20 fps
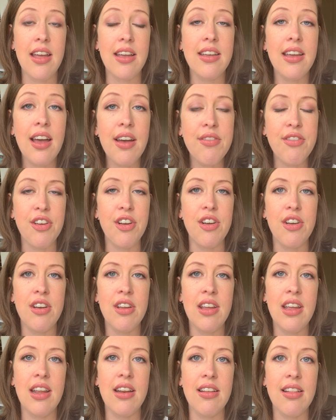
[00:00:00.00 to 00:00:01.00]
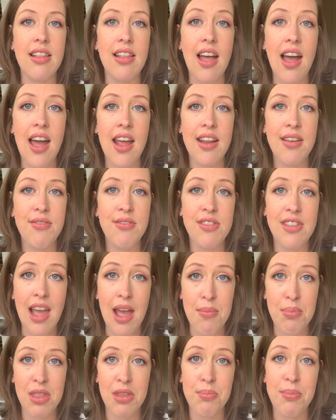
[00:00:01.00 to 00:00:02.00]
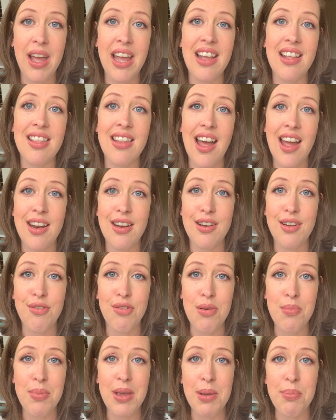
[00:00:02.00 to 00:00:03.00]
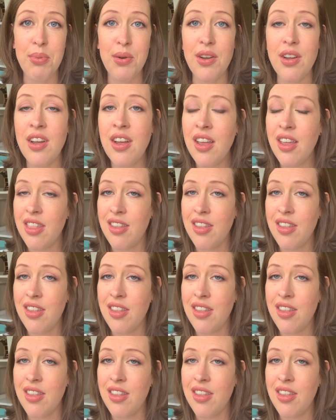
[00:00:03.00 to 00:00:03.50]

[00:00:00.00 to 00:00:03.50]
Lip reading: covered in a lot of depth by a lot of different people.